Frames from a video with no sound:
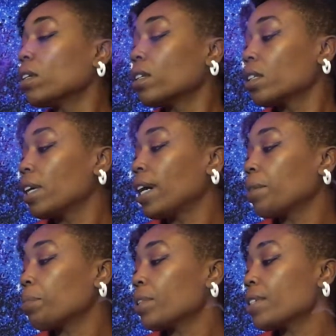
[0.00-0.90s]
The High
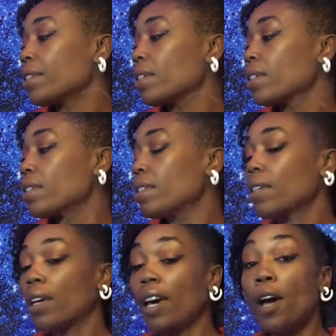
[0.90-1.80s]
Priestess.
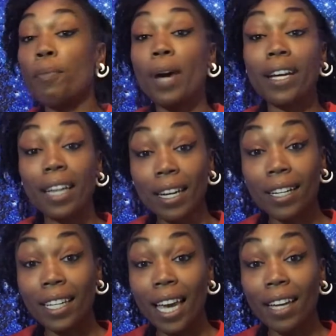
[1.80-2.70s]
Back at it
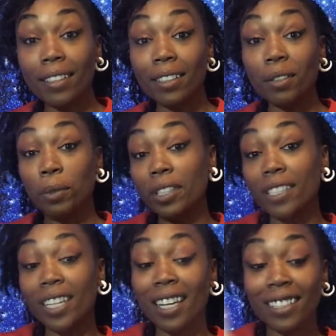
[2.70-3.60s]
again with the
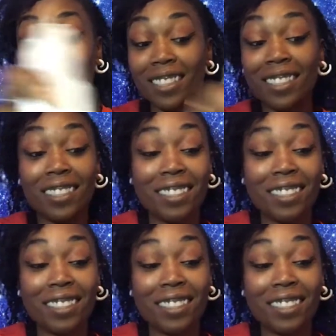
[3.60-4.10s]
daily,